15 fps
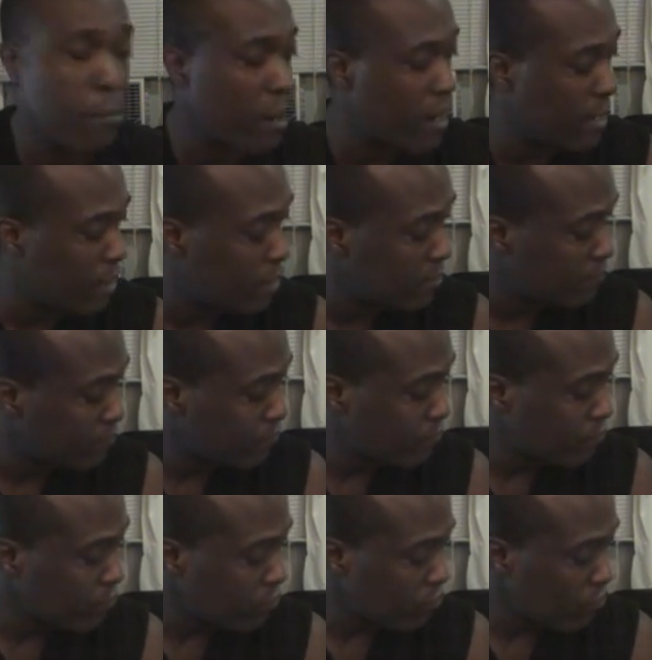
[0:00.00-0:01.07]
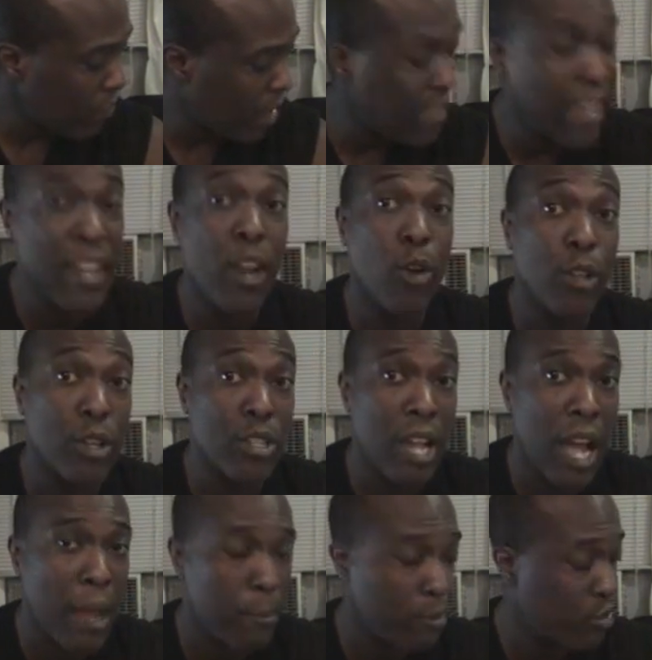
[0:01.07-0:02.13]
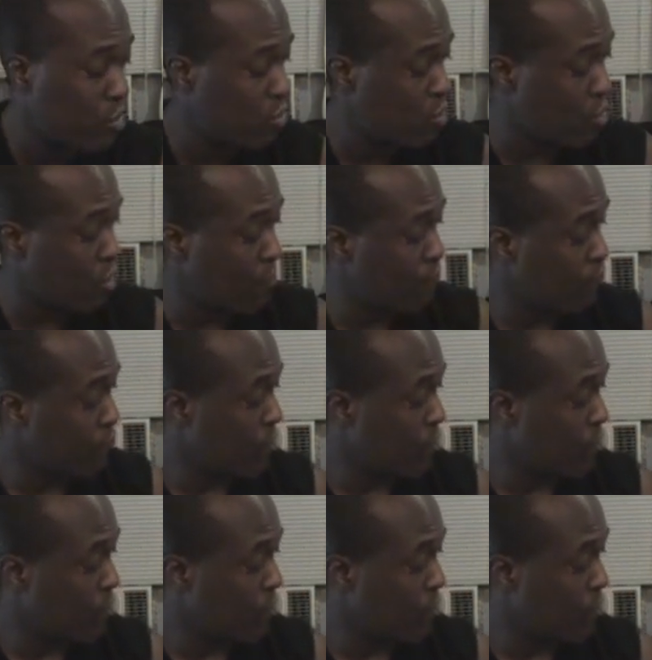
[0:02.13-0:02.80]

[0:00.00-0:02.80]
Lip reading: money, and they know their time is short.